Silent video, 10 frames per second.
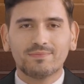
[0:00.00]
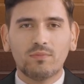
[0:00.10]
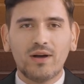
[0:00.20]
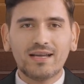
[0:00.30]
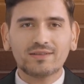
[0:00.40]

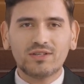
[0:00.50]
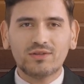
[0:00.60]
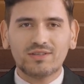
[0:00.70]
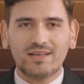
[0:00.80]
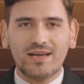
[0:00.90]
when
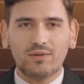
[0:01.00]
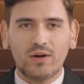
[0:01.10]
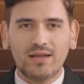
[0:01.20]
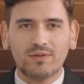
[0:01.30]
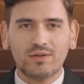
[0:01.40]
choosing a
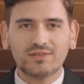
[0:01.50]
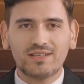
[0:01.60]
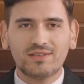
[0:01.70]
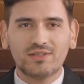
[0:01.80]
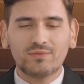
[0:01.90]
web
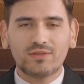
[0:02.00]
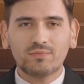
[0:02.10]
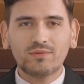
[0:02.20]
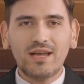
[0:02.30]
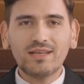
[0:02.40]
hosting service
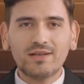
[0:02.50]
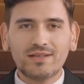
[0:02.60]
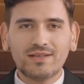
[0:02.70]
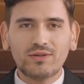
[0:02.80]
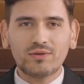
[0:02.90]
provider,
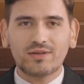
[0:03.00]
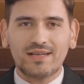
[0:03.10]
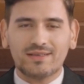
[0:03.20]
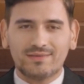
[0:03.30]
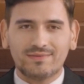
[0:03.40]

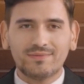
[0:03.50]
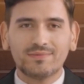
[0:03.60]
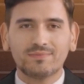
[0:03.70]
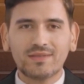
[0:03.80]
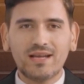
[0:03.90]
including
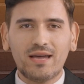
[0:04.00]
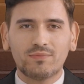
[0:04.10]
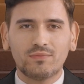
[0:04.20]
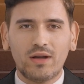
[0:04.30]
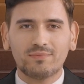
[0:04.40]
the type
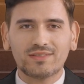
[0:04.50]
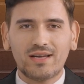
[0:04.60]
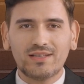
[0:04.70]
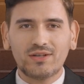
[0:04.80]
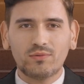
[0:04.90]
of
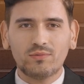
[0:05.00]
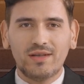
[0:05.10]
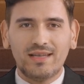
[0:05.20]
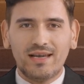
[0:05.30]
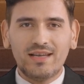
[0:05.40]
website you're
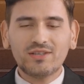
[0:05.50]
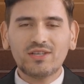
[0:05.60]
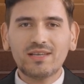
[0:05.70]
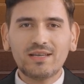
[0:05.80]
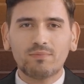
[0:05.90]
running a
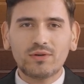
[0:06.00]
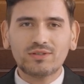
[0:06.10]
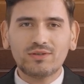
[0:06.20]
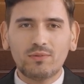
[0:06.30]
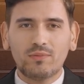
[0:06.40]
G
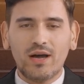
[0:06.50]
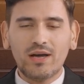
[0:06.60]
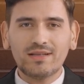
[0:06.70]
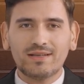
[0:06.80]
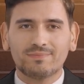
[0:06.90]
personal
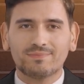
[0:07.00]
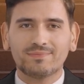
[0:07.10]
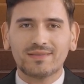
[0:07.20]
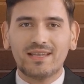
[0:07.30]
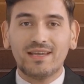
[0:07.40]
blog,
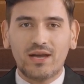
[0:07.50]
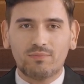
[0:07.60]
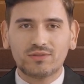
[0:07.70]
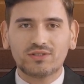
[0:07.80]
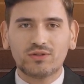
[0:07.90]

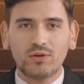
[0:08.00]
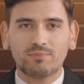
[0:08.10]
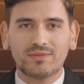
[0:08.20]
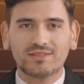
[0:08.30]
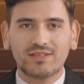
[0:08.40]
e-commerce store
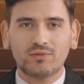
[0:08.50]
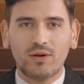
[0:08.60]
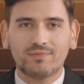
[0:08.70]
business